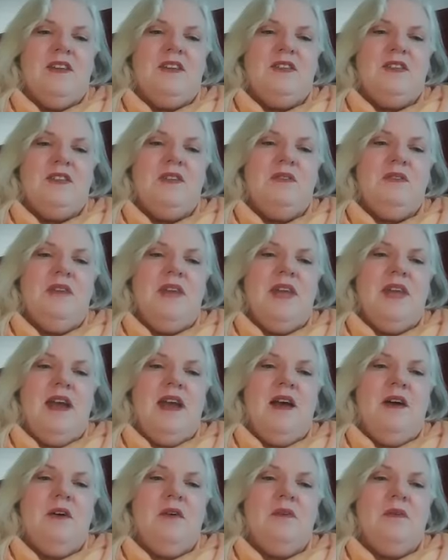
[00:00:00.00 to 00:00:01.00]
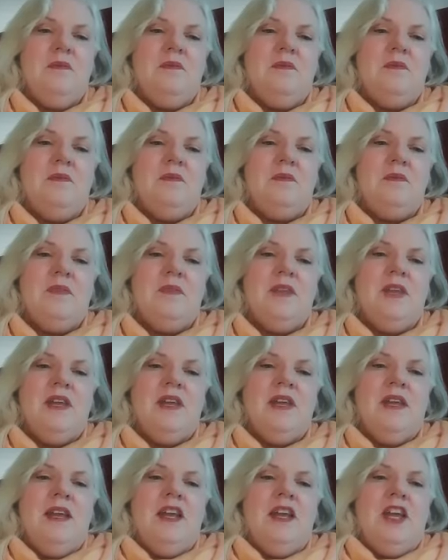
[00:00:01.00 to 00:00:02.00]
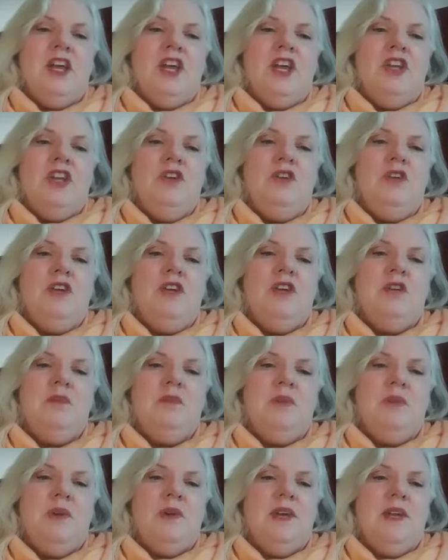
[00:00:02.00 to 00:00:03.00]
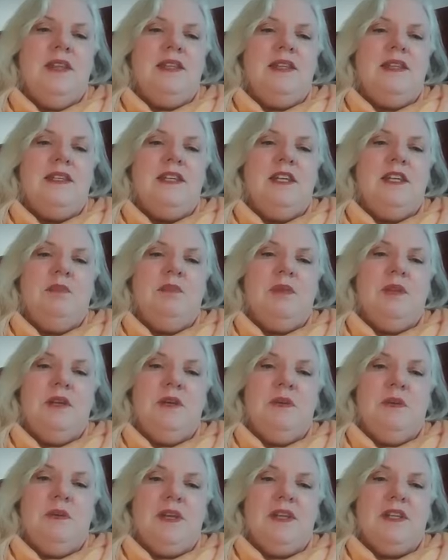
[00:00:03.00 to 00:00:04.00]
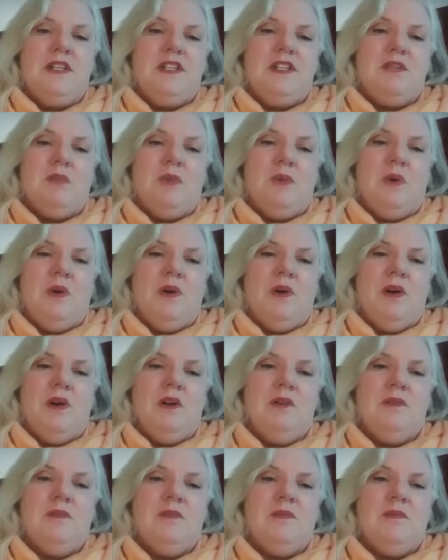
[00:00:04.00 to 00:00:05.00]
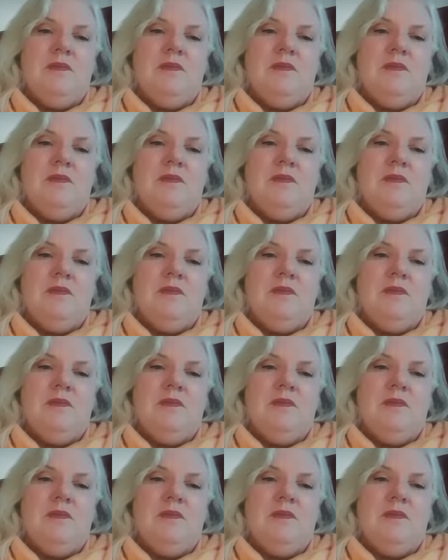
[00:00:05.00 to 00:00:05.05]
So now you can breathe deeply once more.